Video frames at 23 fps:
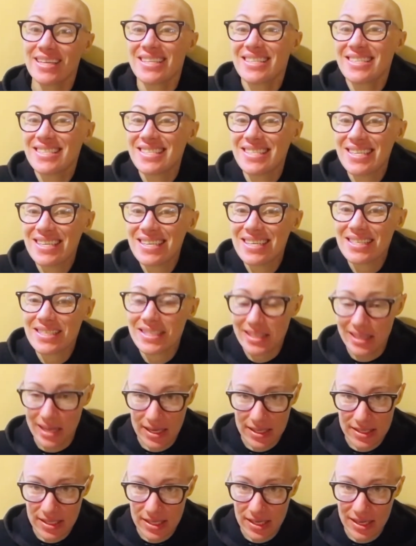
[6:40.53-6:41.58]

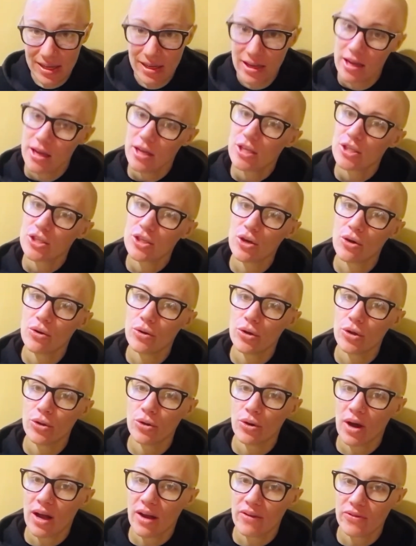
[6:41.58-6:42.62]
disgusting. So you
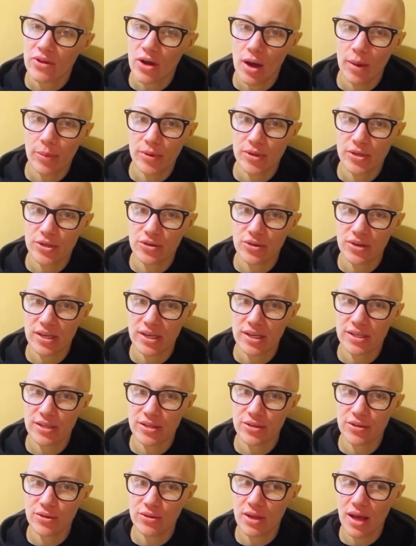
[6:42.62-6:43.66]
don't have the opportunity to
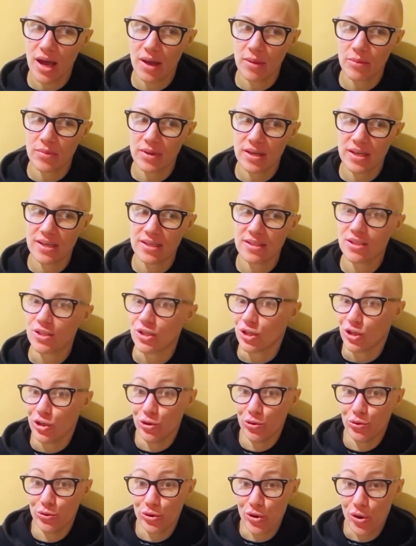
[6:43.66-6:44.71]
do that because
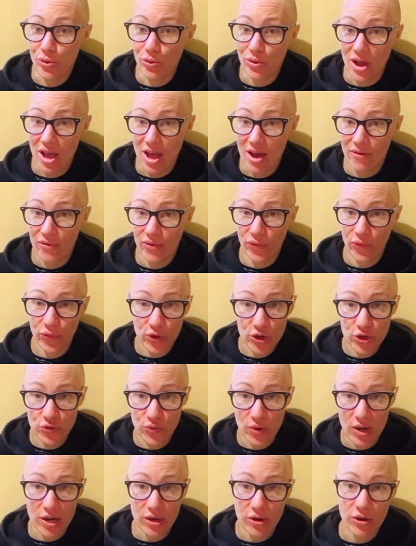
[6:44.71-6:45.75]
you don't have a
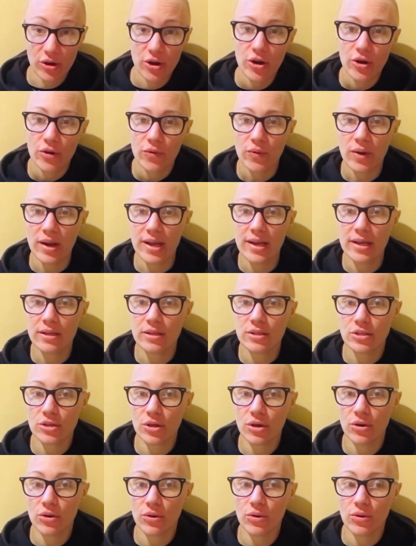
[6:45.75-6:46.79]
refrigerator, right?
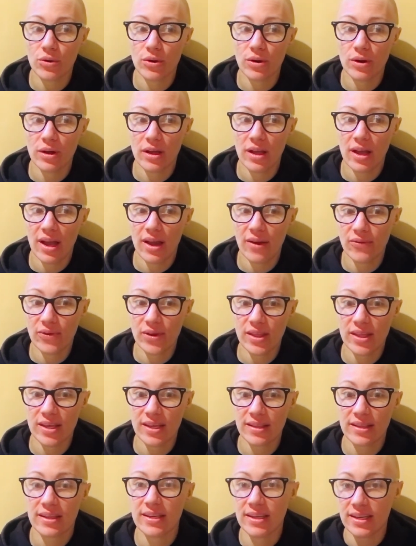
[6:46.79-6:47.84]
So
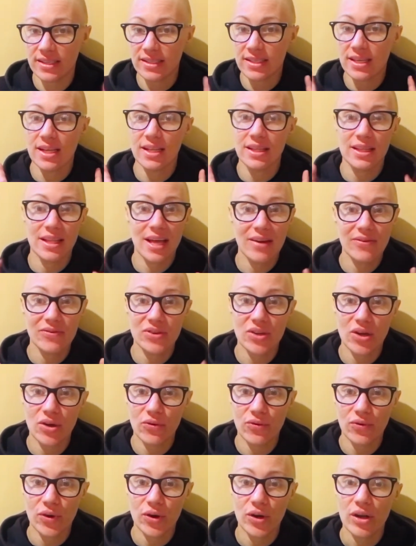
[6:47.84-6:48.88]
everything that is a
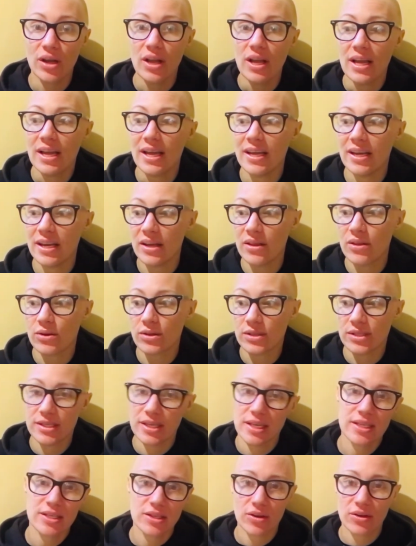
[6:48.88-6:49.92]
leftover, it either
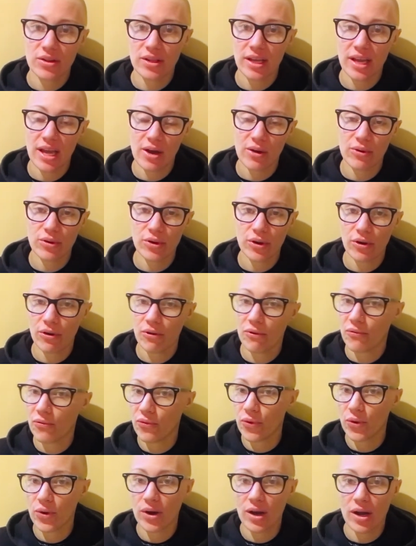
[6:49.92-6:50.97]
sits on the counter
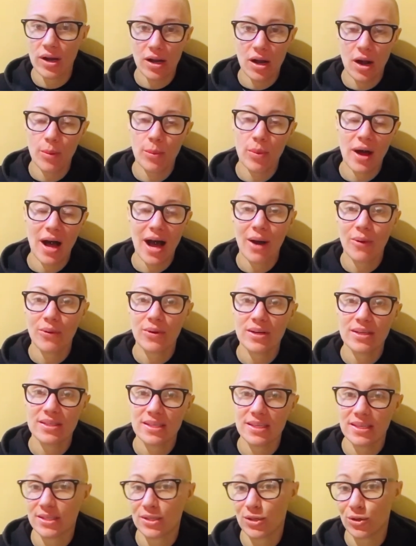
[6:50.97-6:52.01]
for a couple hours
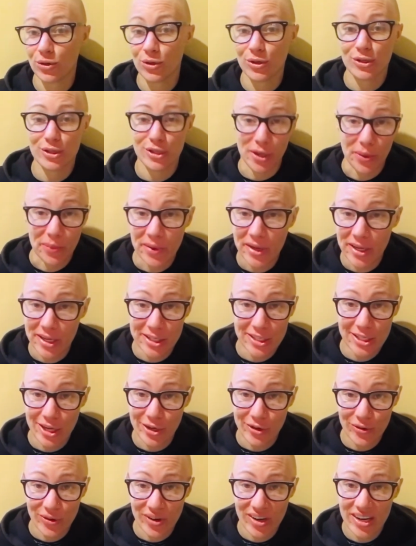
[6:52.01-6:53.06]
until your stomach gets
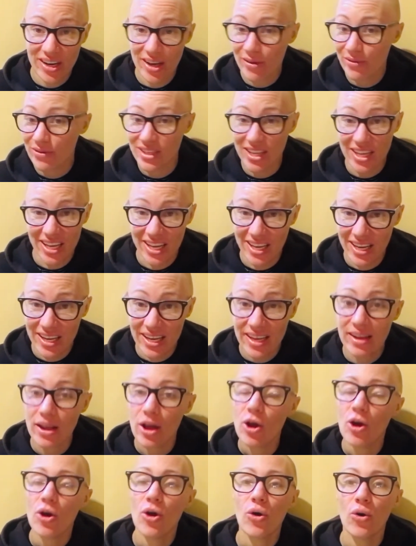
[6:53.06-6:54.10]
hungry enough to eat it
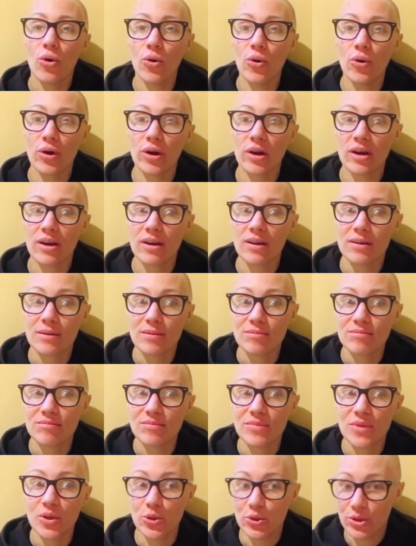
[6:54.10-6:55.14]
or
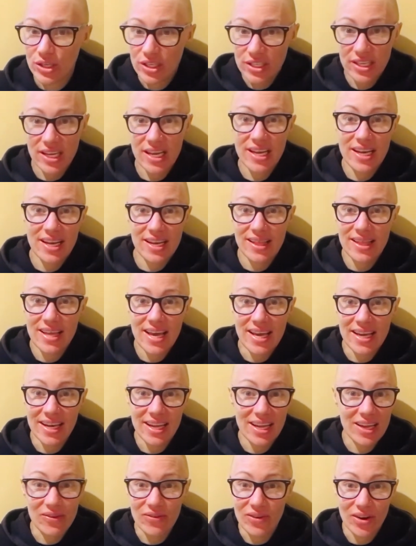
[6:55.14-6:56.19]
you just eat it then
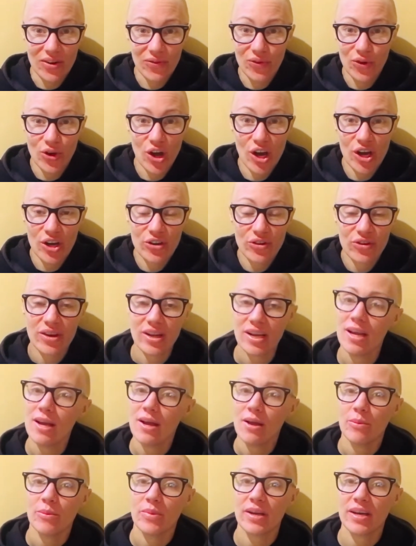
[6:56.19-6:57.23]
even if you're hungry
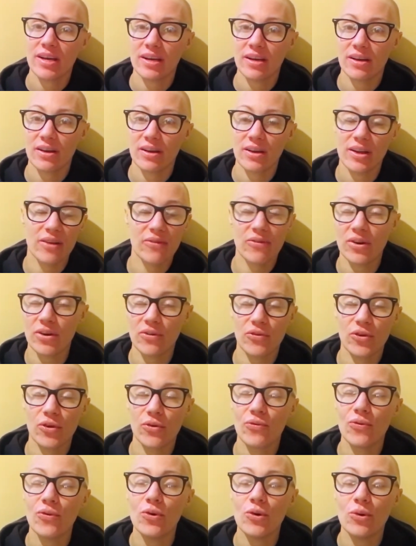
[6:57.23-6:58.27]
because even if you're
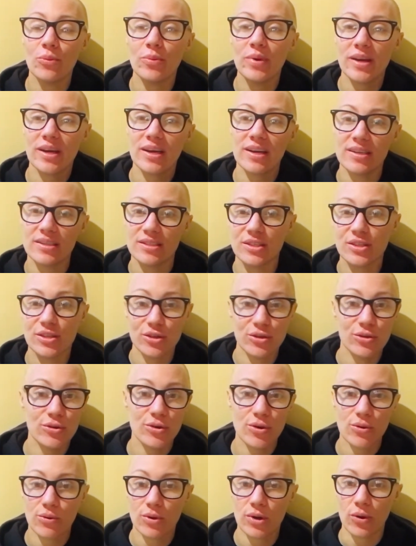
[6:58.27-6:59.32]
full because you
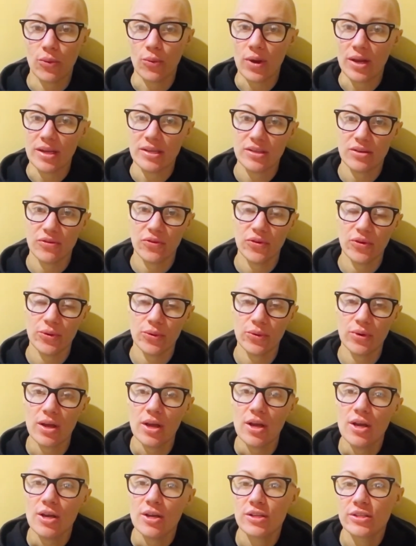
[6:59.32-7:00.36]
don't want to waste food
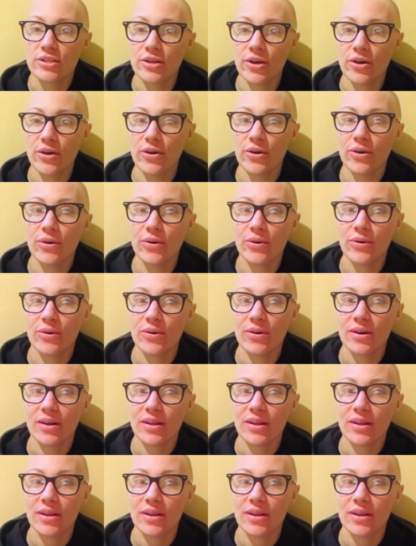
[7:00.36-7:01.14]
so